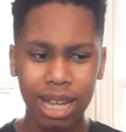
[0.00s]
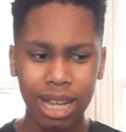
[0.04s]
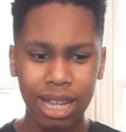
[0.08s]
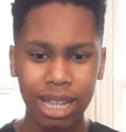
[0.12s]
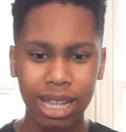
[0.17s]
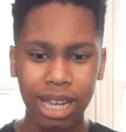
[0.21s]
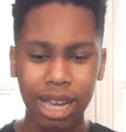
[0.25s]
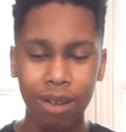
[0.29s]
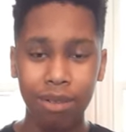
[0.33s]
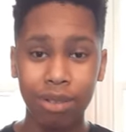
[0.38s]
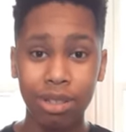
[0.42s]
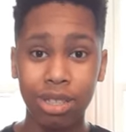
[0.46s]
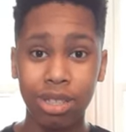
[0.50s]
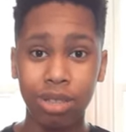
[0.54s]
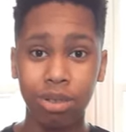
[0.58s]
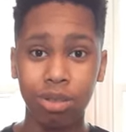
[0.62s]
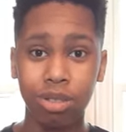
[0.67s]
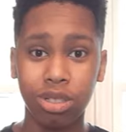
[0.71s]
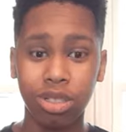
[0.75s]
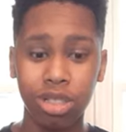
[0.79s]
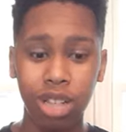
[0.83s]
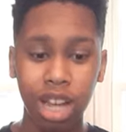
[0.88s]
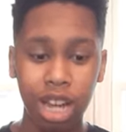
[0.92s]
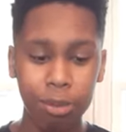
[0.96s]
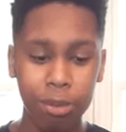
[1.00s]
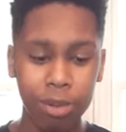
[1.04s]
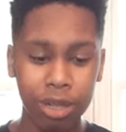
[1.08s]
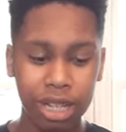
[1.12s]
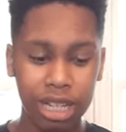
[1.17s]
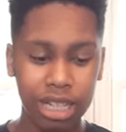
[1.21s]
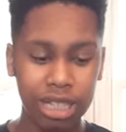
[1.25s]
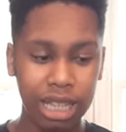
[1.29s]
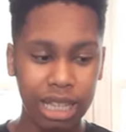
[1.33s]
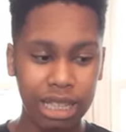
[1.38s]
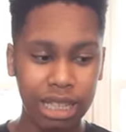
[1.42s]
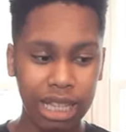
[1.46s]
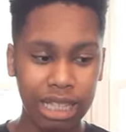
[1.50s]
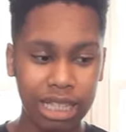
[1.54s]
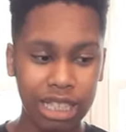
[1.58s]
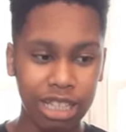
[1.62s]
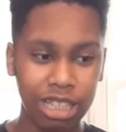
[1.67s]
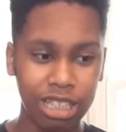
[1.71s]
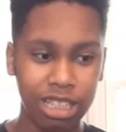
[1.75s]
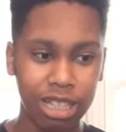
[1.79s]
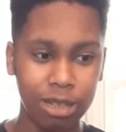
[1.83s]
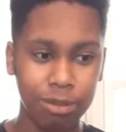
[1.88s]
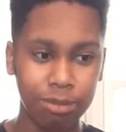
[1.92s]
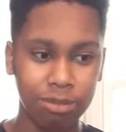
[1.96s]
Like I was so shocked because like that's
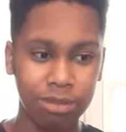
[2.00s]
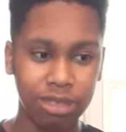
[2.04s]
just a,